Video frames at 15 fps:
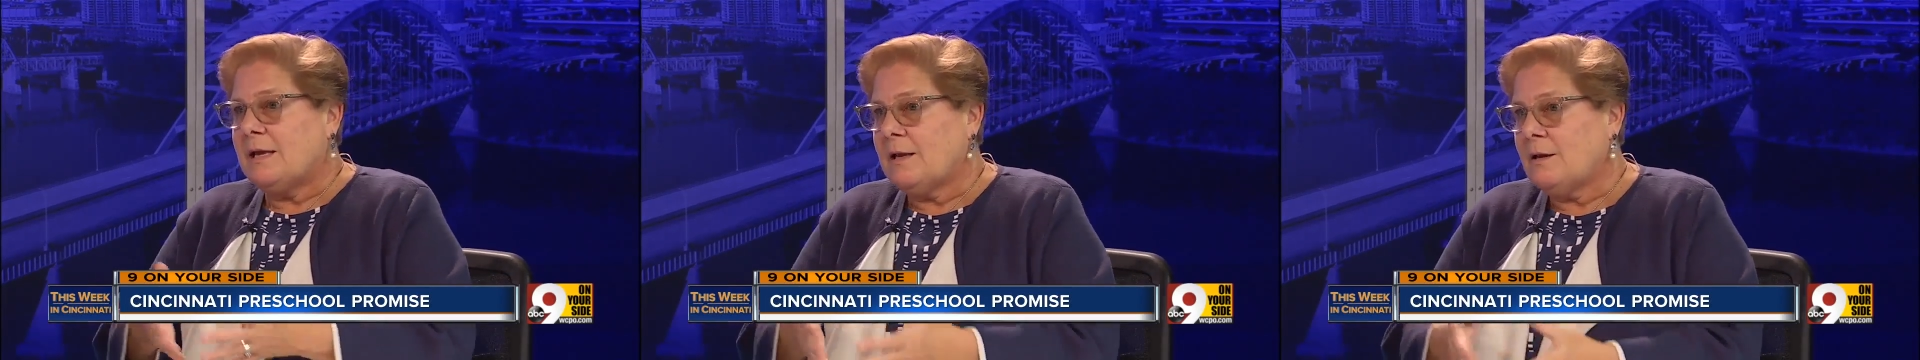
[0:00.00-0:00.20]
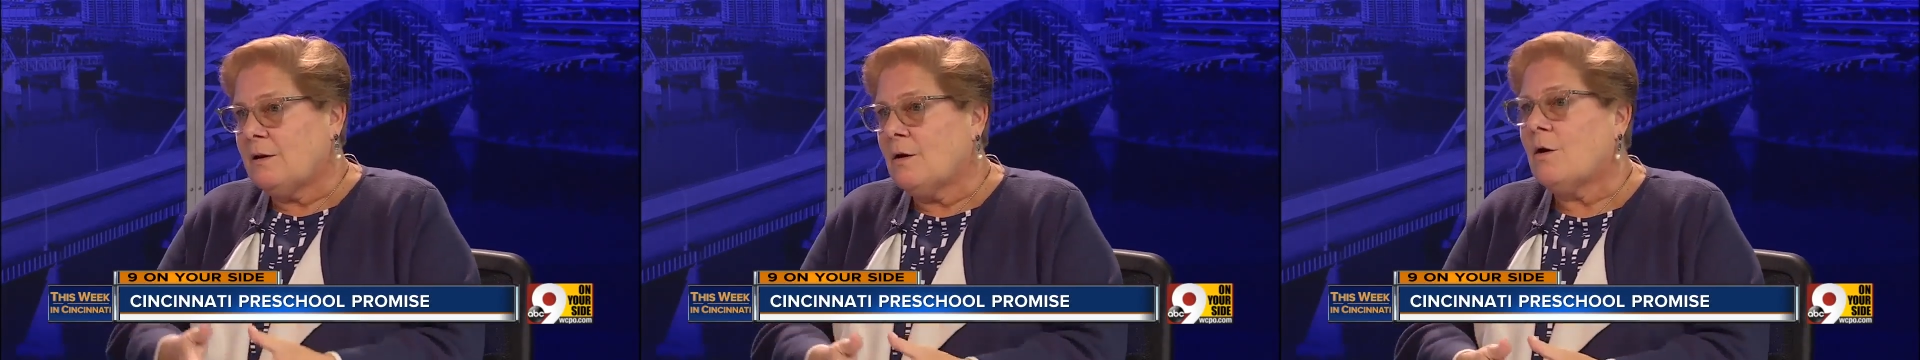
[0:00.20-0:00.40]

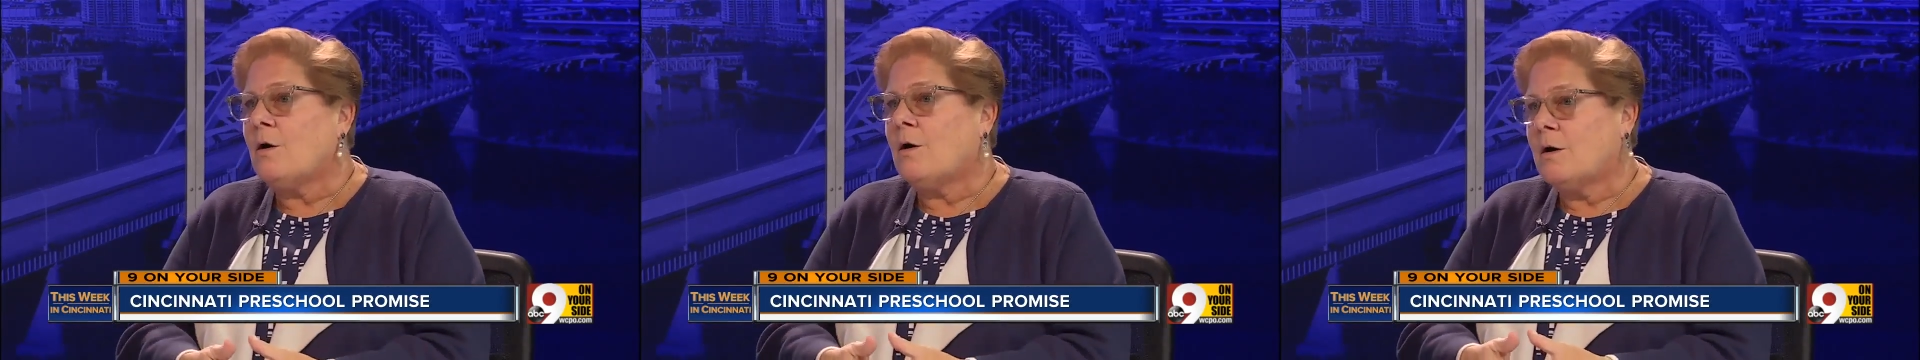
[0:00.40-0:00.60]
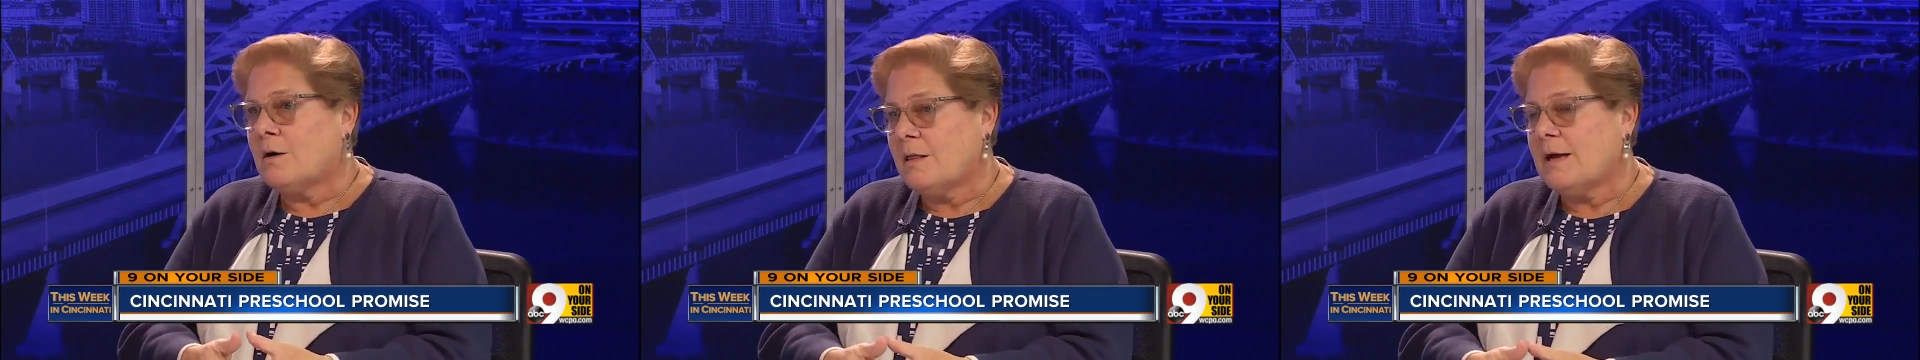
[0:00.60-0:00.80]
and
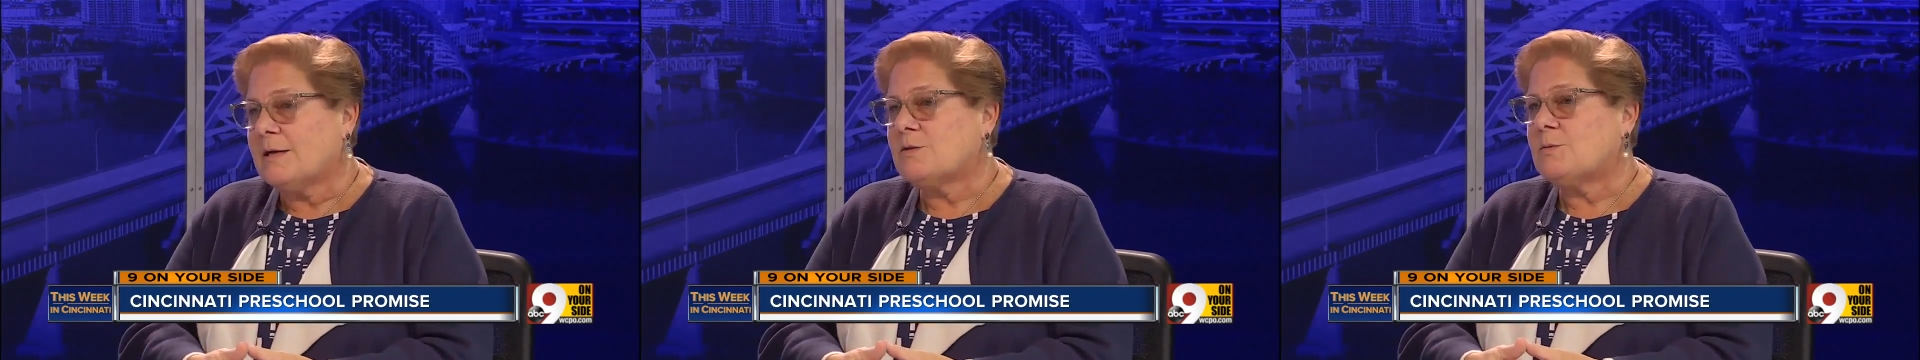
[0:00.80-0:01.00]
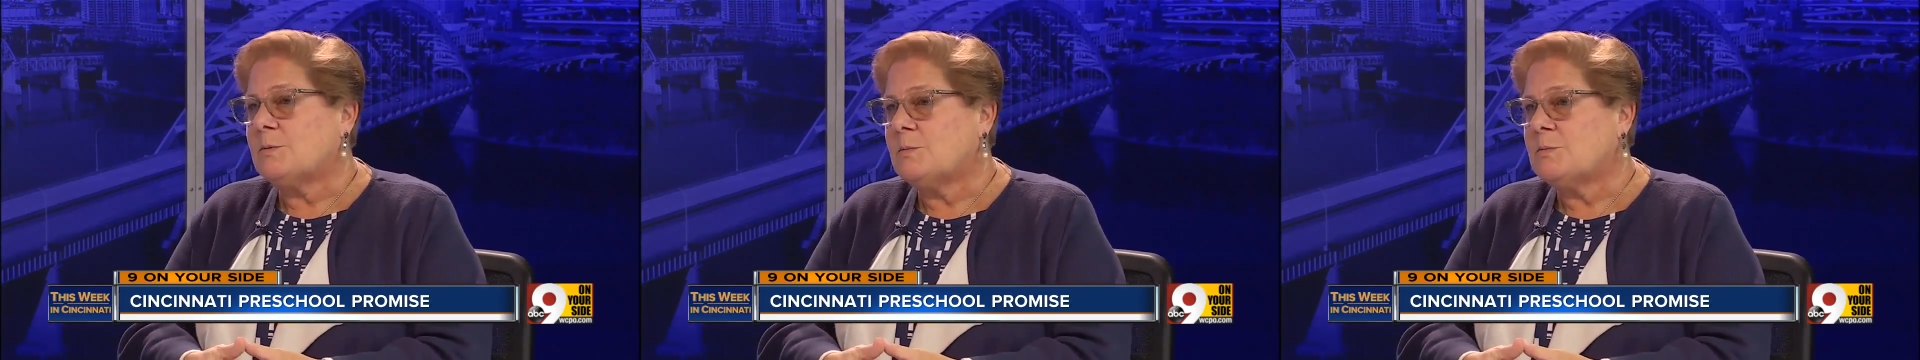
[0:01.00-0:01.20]
our
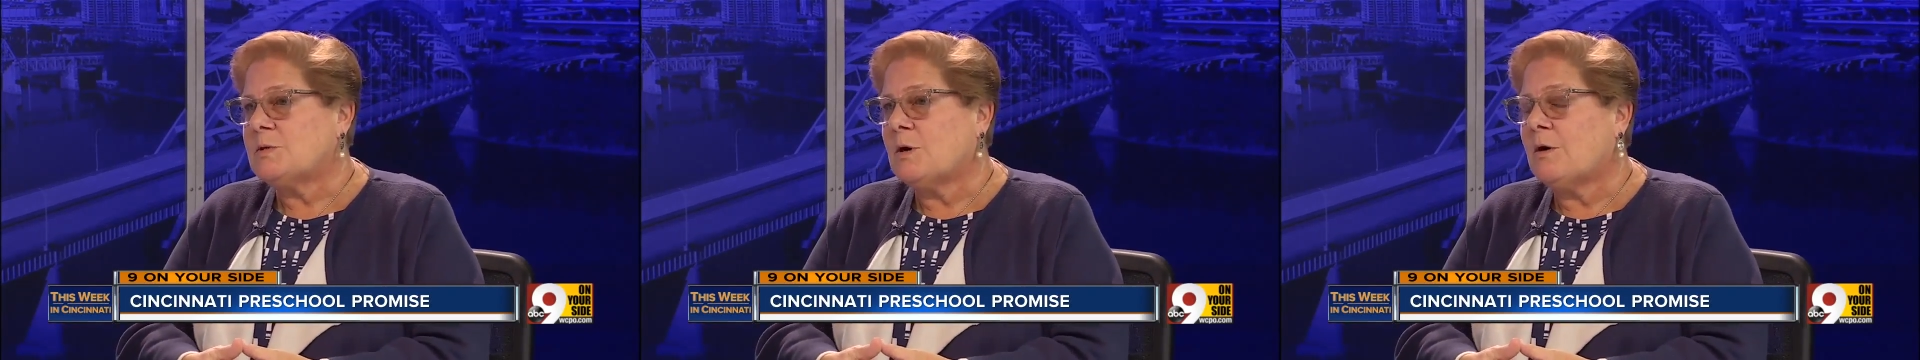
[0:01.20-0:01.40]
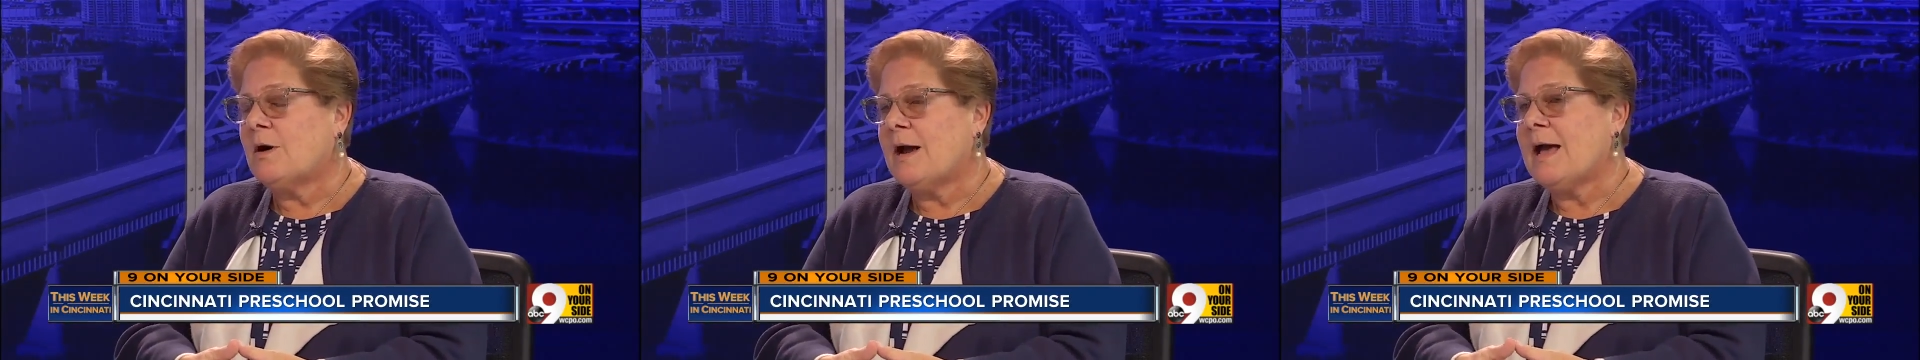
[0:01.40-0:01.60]
classrooms
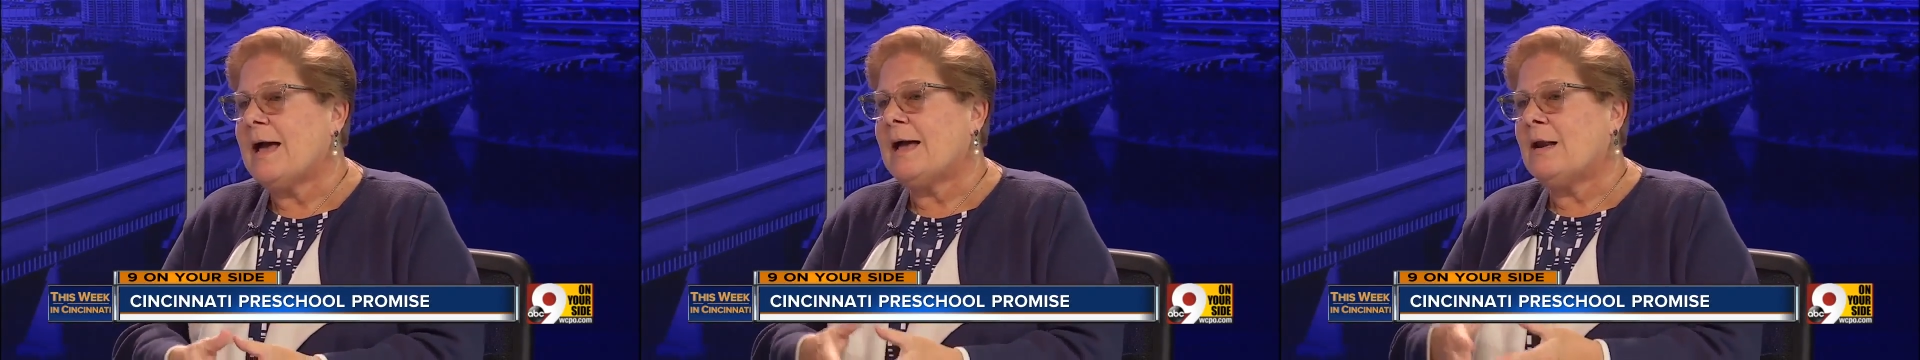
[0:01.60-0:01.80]
are